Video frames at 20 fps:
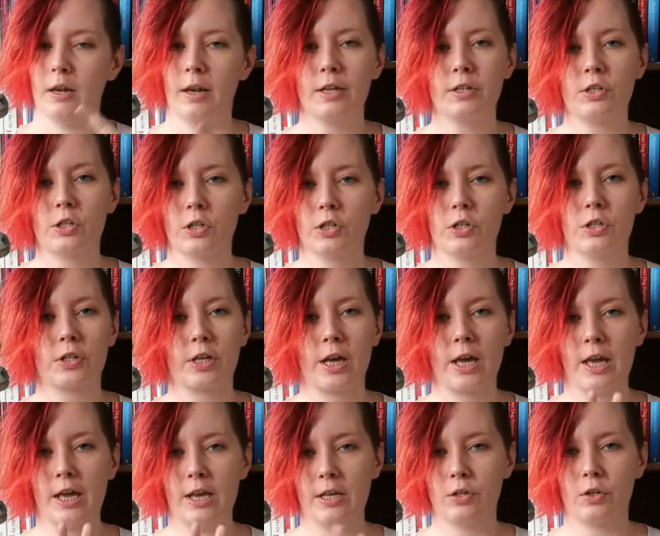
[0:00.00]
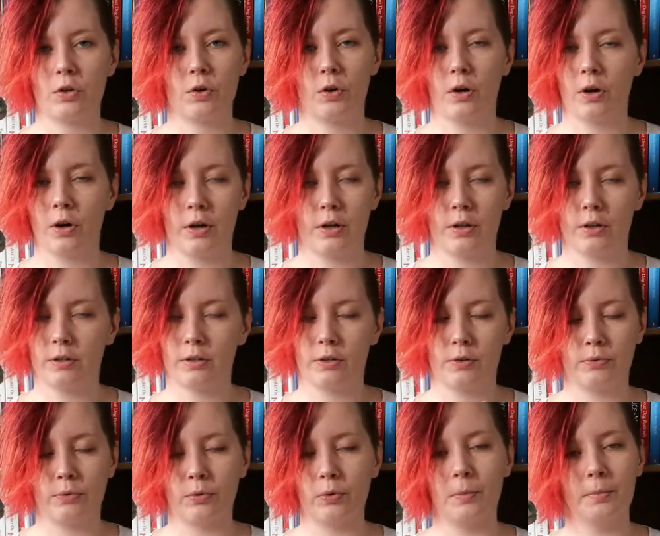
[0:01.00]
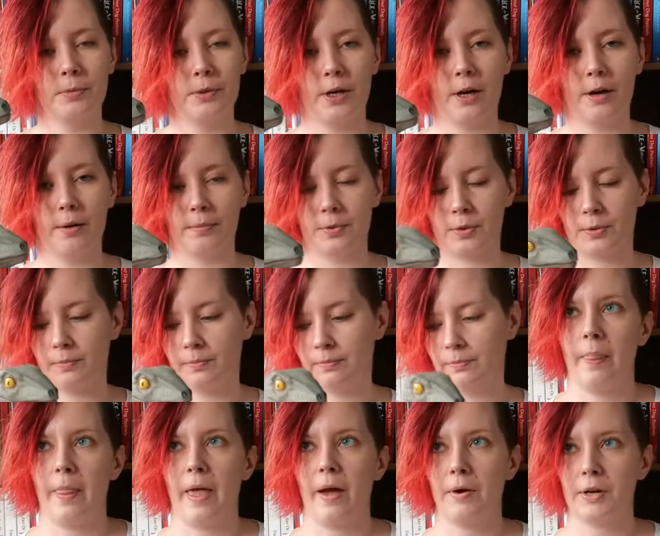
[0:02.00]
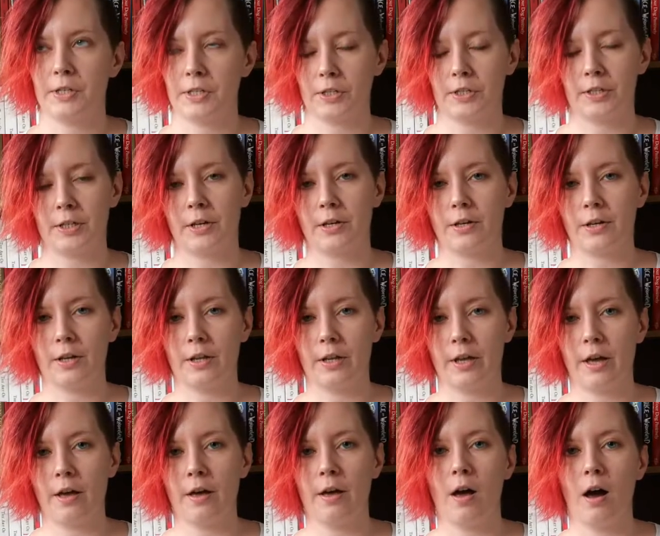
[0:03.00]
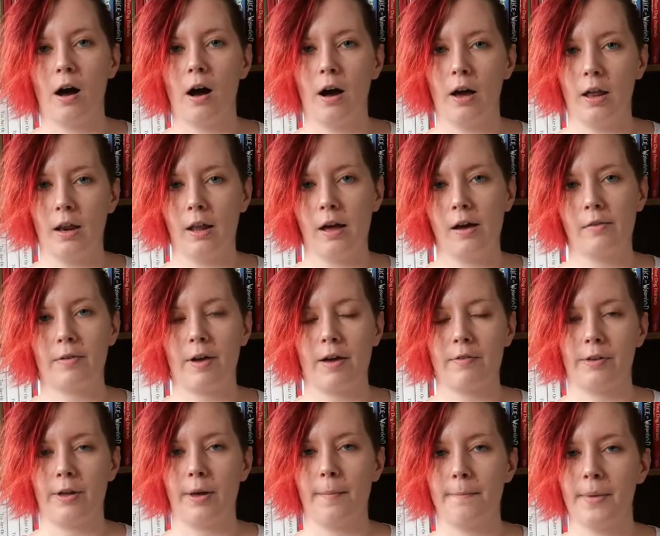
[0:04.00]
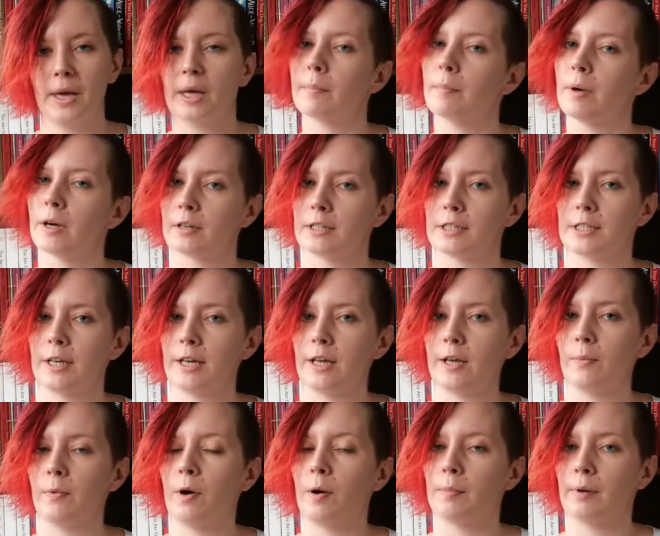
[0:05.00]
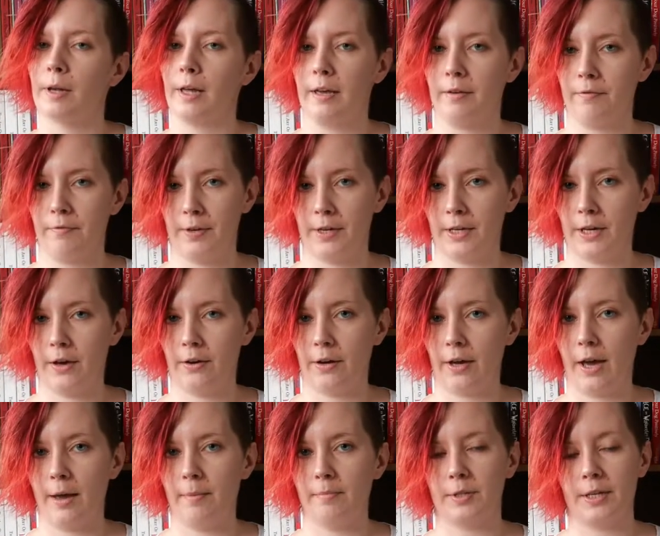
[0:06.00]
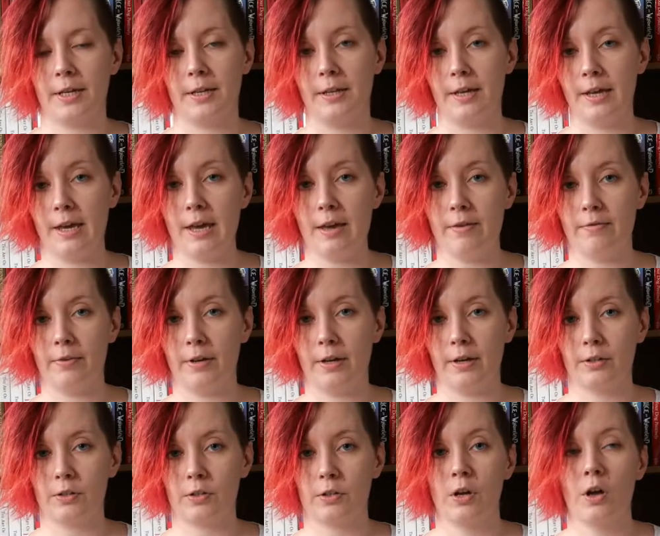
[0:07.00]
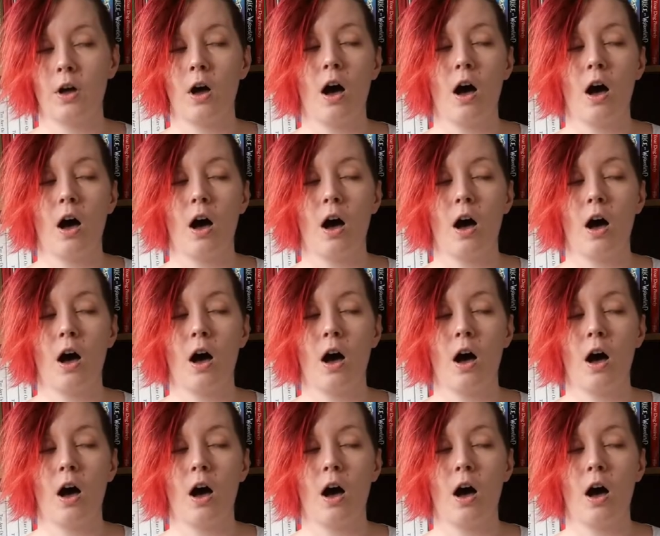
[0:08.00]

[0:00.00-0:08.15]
Let's just say he's got deformed arms. Now, as I said earlier, I love having a big mug of tea while playing video games in the evenings.